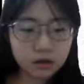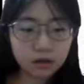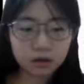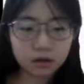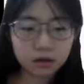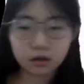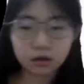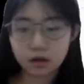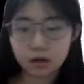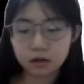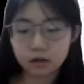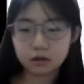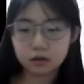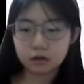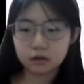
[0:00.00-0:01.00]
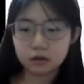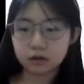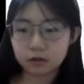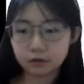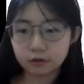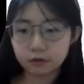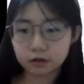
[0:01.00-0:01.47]
And the difference
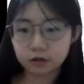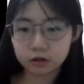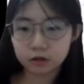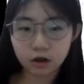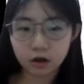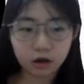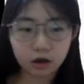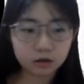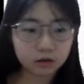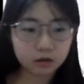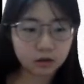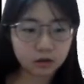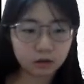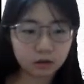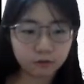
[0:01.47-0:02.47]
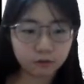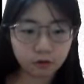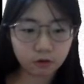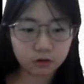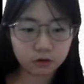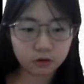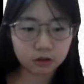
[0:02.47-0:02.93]
caused a
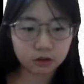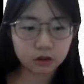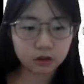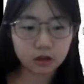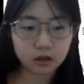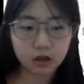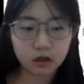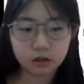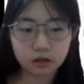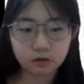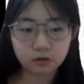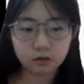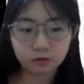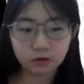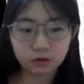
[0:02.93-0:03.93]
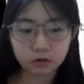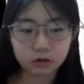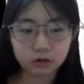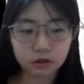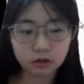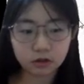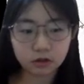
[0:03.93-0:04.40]
force, and the force is
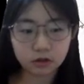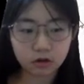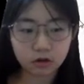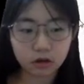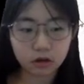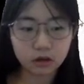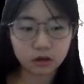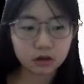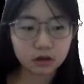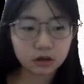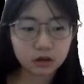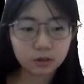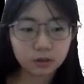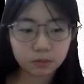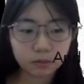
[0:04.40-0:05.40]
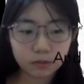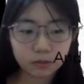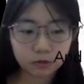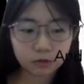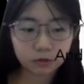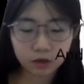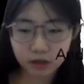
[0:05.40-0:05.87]
called the
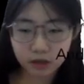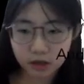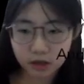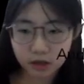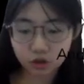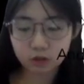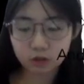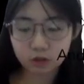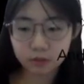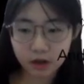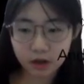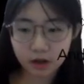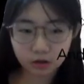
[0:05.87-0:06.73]
radiation pressure.